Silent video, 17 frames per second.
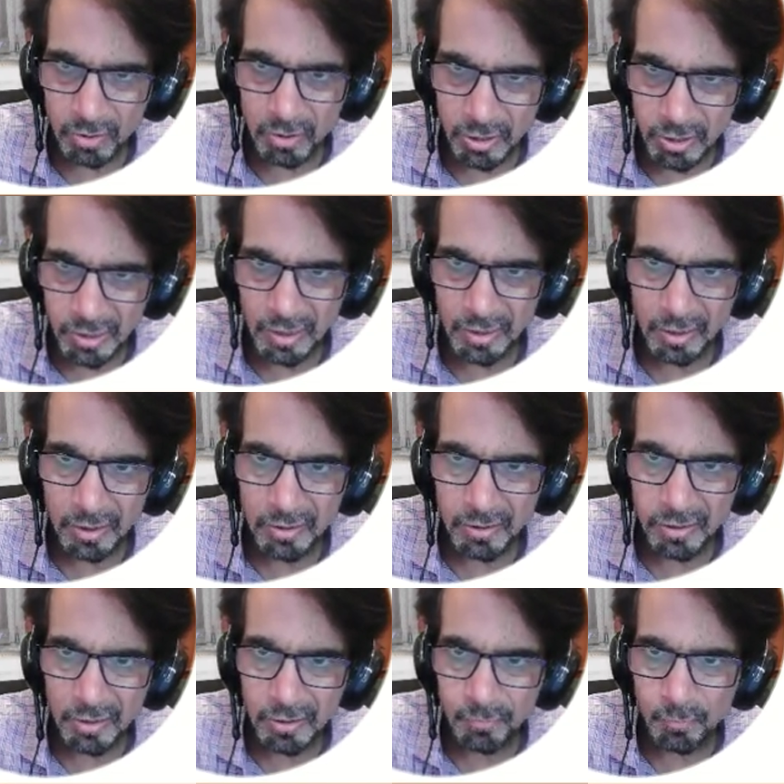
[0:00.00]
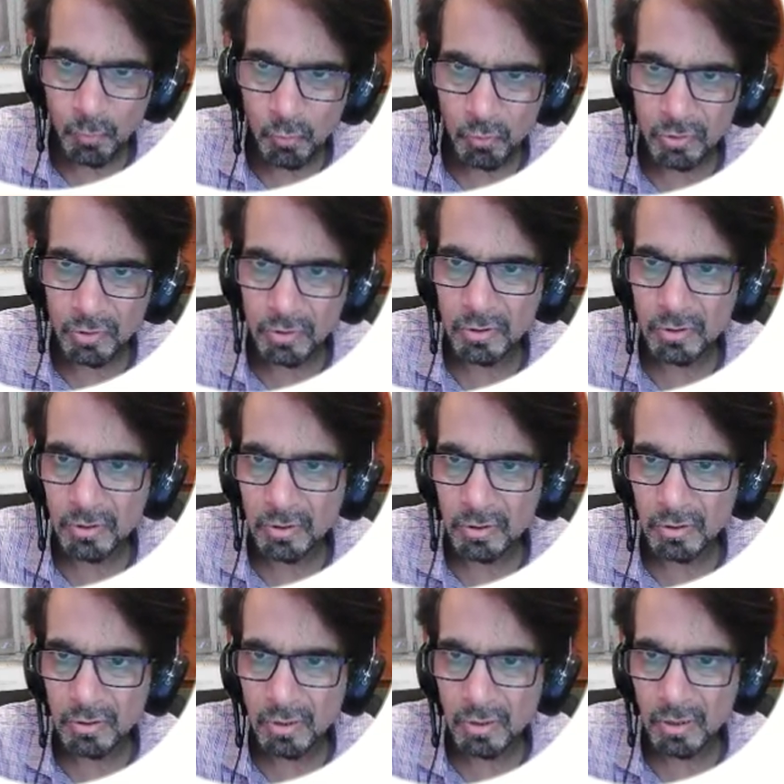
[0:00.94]
sentence I have spoken
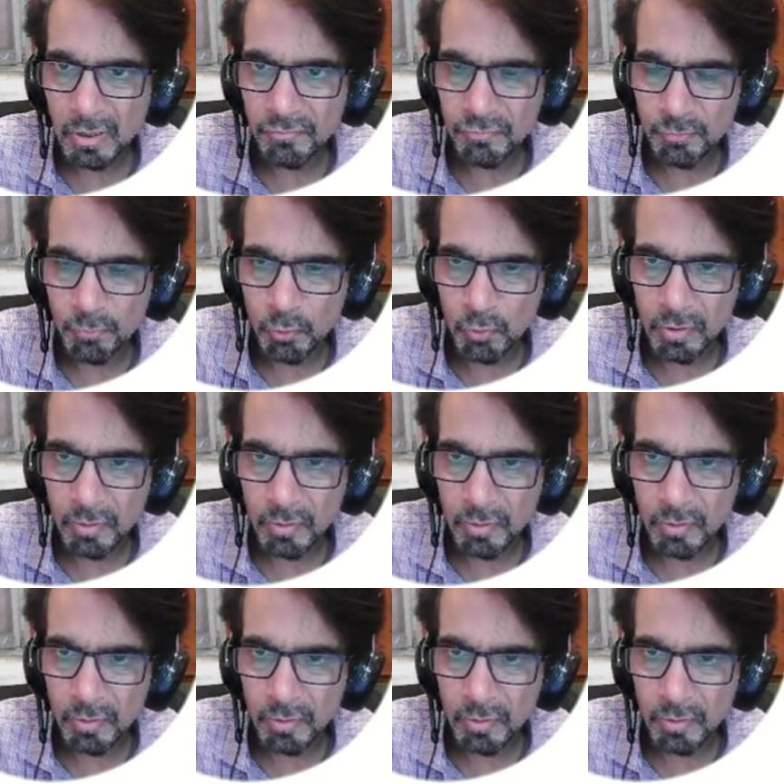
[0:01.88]
a